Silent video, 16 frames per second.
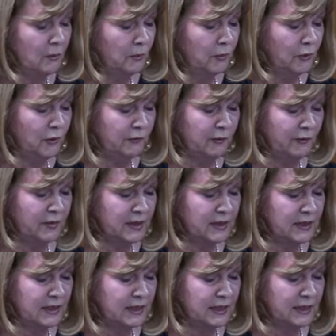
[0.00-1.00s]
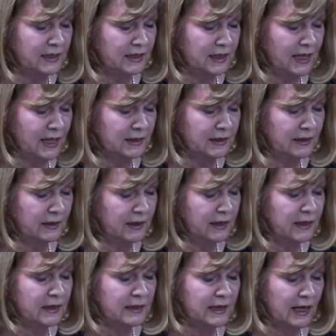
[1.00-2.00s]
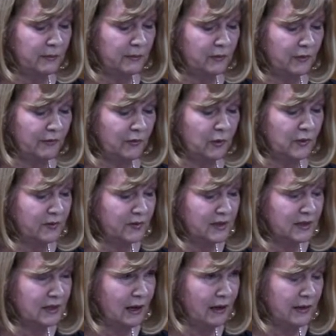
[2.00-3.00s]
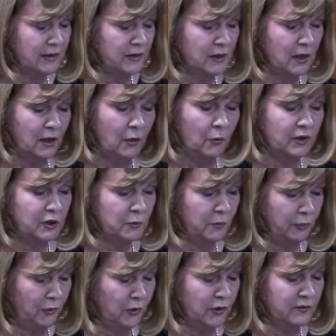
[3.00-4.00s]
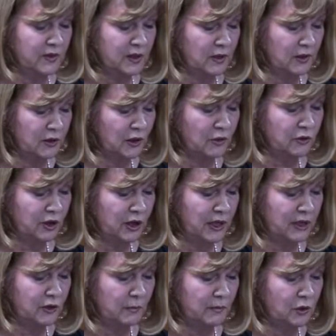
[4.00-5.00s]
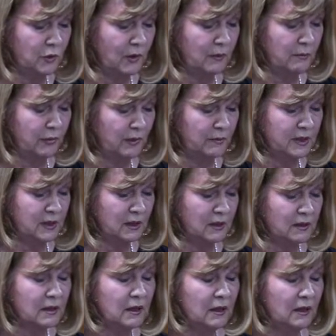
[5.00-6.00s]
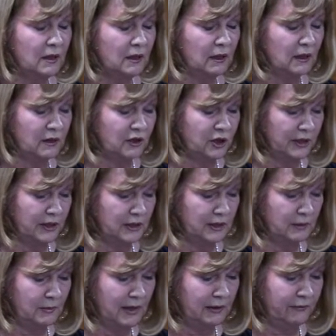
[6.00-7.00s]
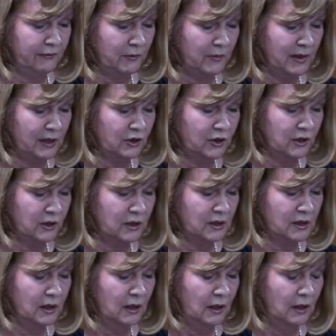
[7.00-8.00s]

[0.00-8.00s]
Proof of this is contained in an in-depth review of the science which proves an association between Primados and congenital malformations.